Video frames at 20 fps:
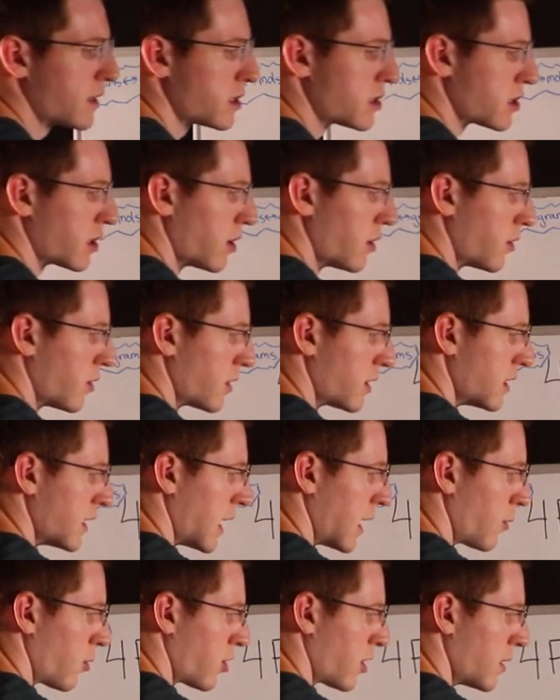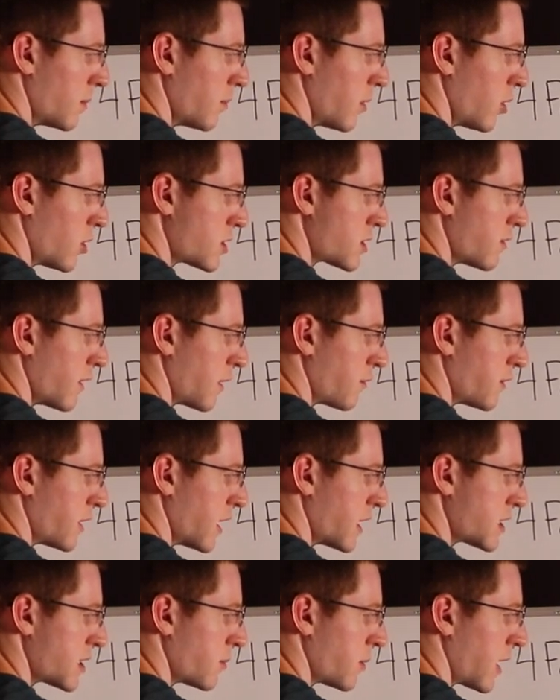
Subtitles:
So now we're in moles of FeS,